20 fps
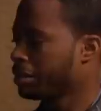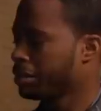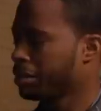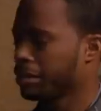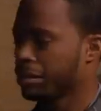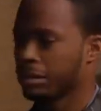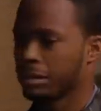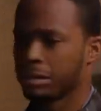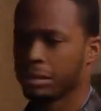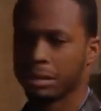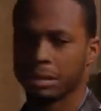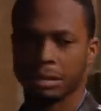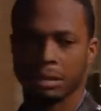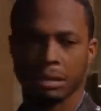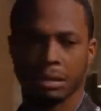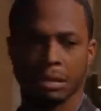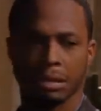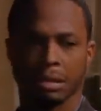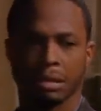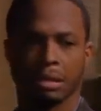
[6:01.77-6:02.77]

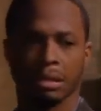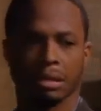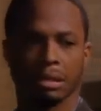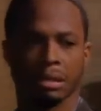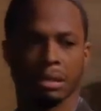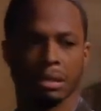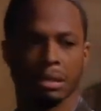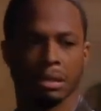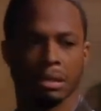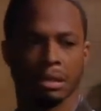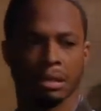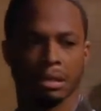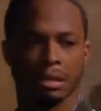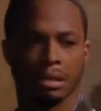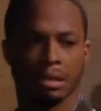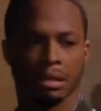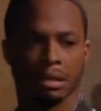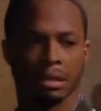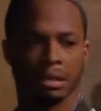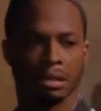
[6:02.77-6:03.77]

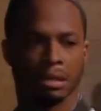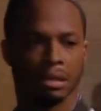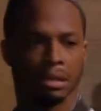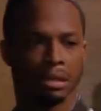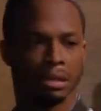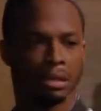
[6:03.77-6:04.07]
Nobody speaks.